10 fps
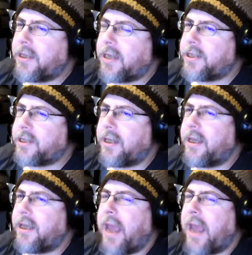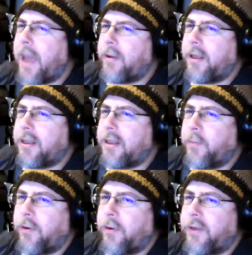I just think he happened to hit the
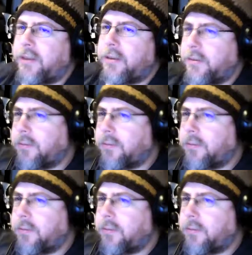perfect